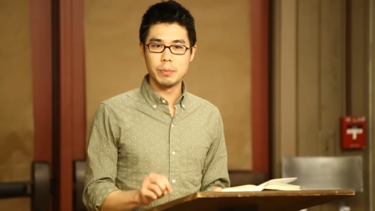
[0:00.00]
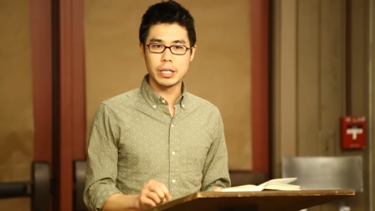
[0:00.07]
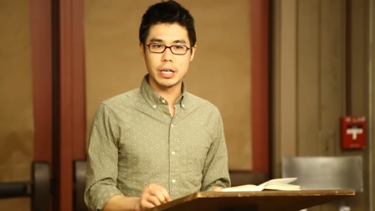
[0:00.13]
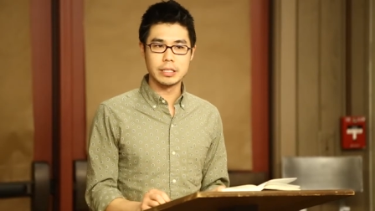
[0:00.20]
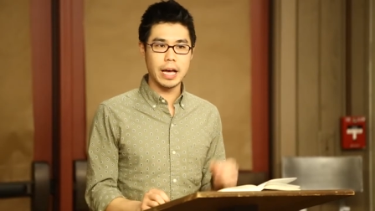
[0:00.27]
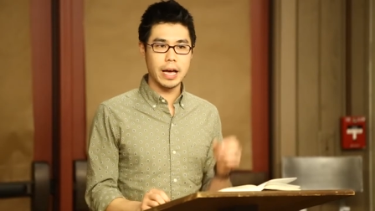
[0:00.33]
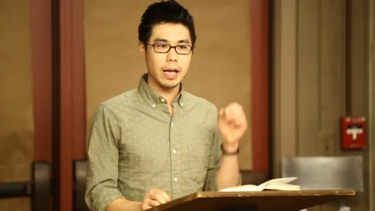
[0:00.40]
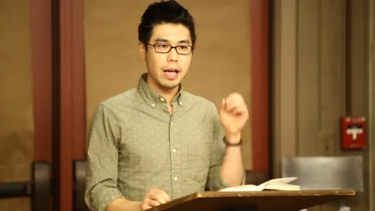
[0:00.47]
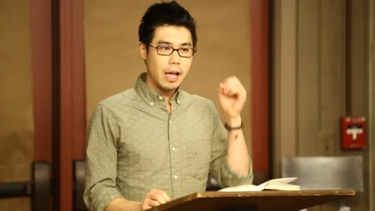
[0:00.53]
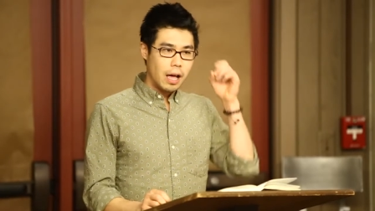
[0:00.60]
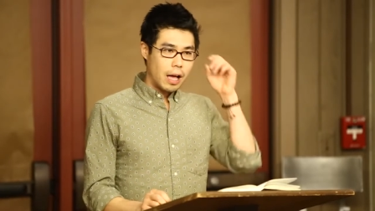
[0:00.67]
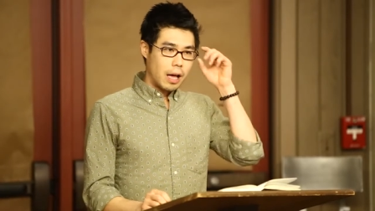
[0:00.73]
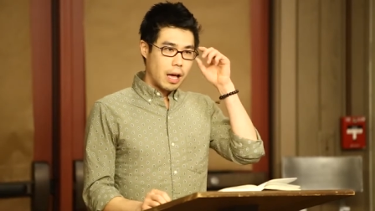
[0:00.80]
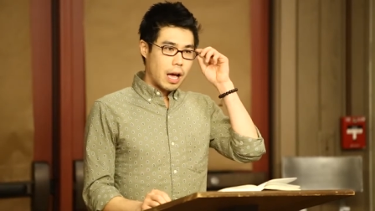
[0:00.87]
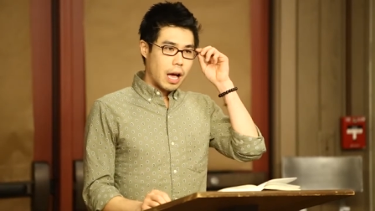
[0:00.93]
Because
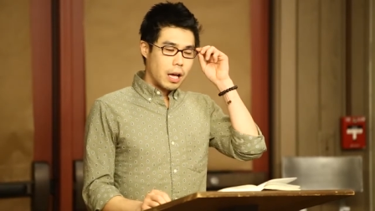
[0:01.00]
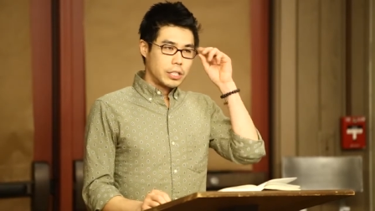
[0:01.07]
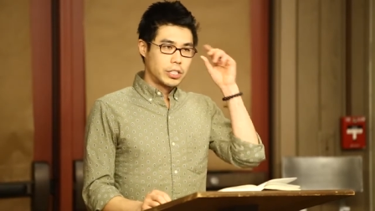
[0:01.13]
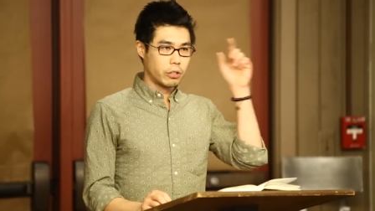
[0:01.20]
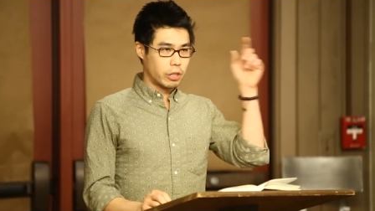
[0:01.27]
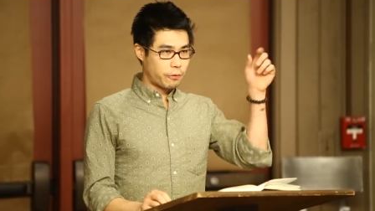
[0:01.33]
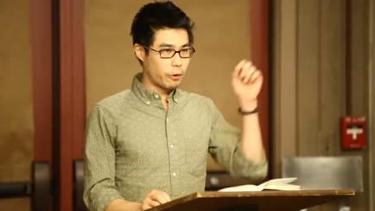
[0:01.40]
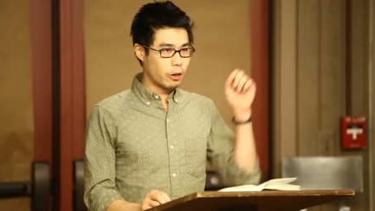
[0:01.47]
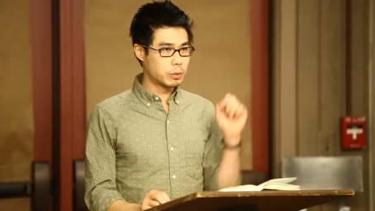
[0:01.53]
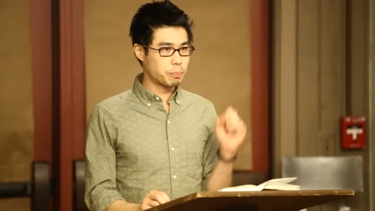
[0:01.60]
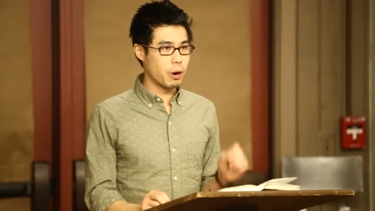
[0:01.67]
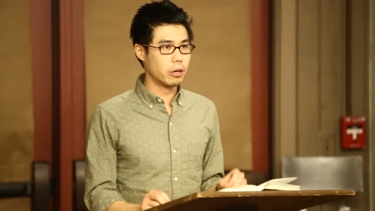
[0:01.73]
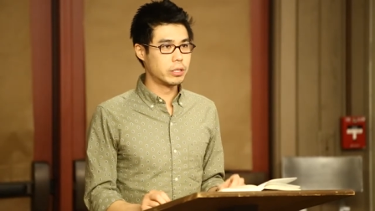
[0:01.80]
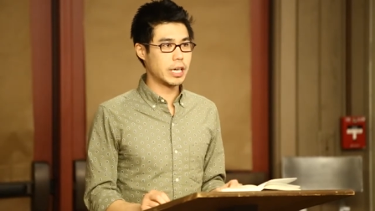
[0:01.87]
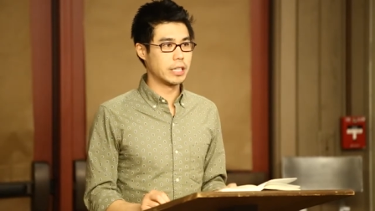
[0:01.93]
I So the first
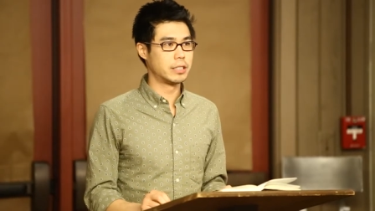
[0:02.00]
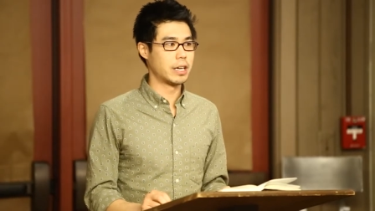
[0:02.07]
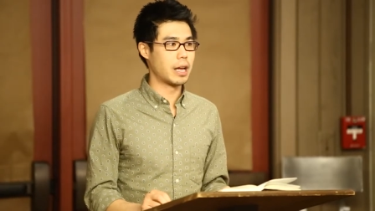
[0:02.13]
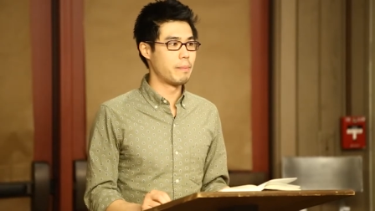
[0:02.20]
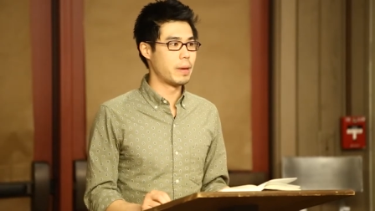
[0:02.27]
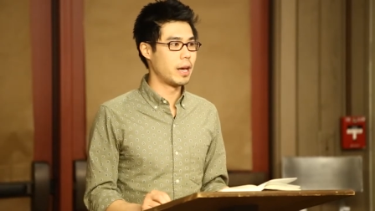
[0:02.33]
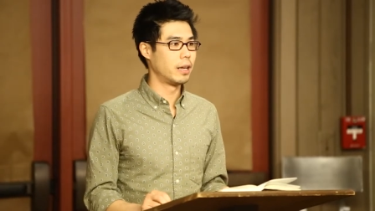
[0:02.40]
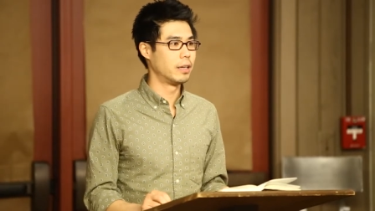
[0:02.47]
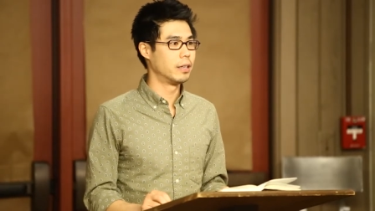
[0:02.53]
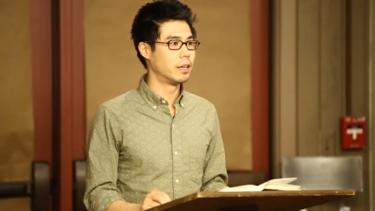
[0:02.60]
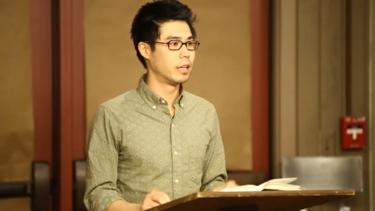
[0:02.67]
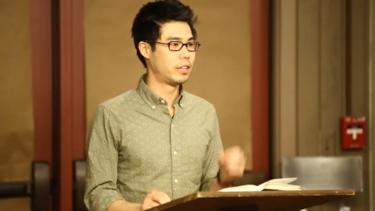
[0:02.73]
protest that I made,